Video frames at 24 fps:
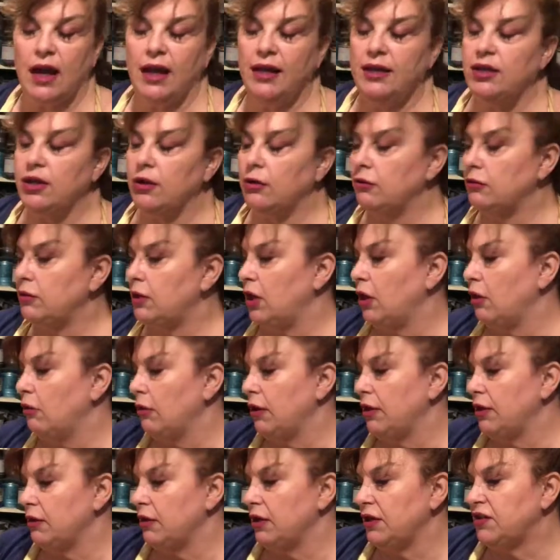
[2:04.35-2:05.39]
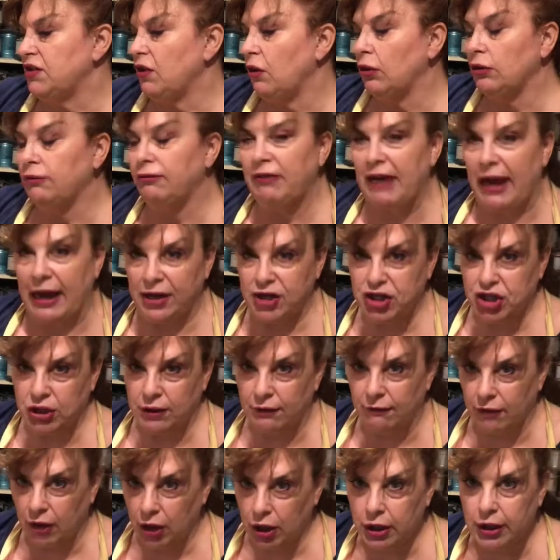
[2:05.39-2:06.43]
I don't know whether it's
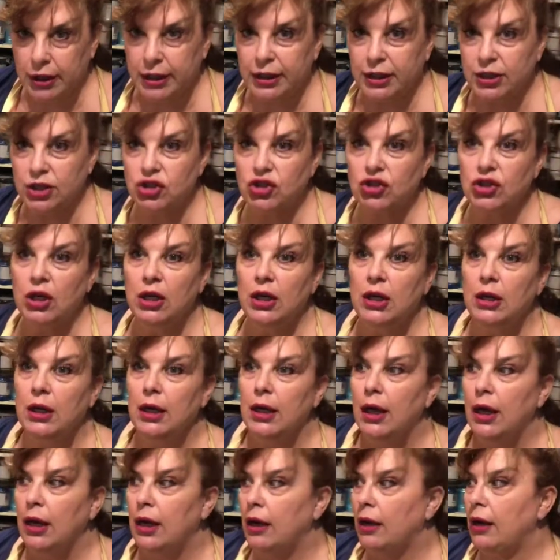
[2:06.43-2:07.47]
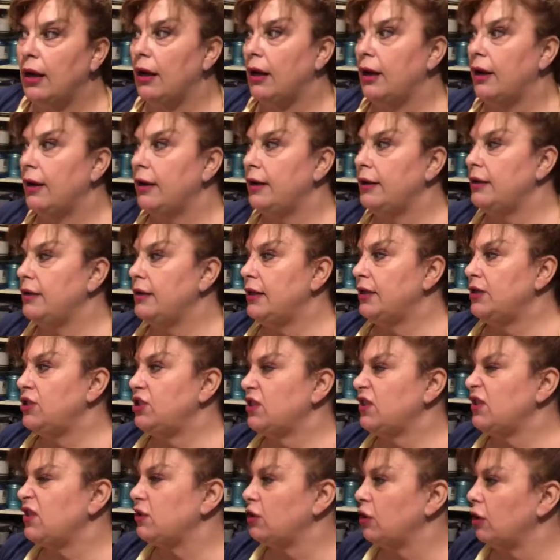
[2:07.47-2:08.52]
old-fashioned varnish that
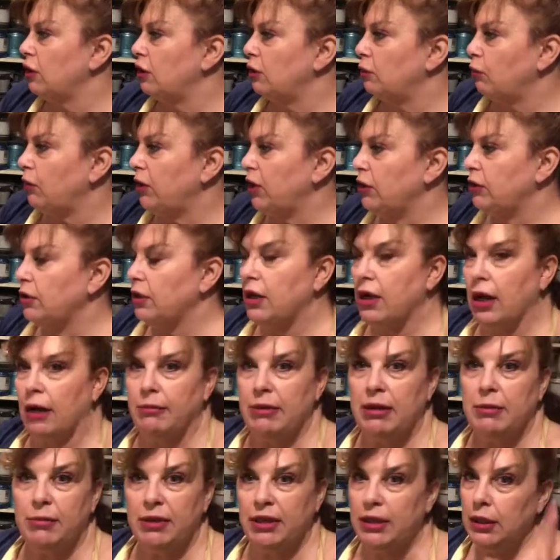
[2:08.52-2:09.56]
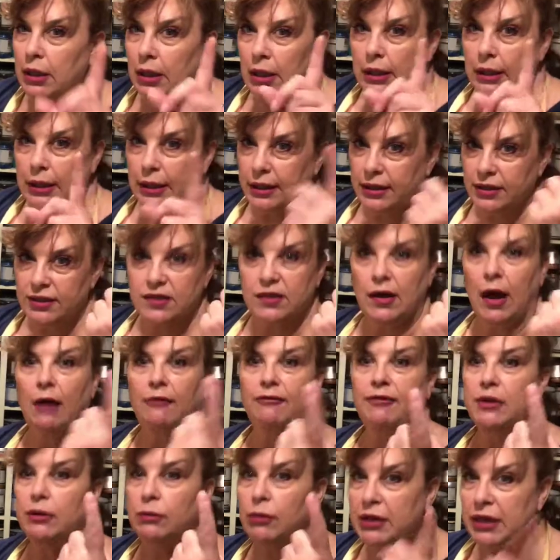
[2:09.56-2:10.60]
just turned weird and gummy, but it
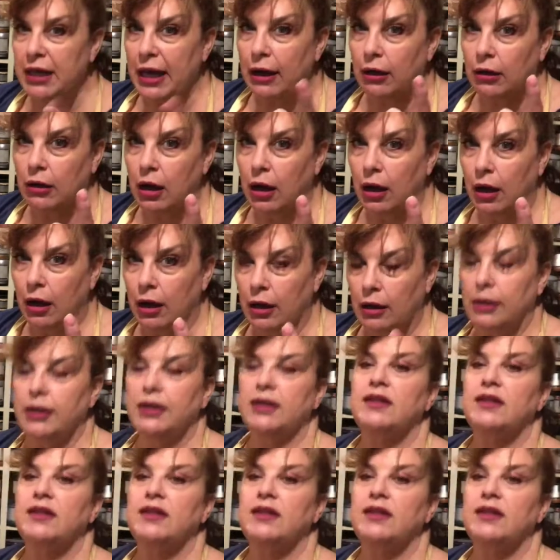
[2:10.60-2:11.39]
softened with alcohol.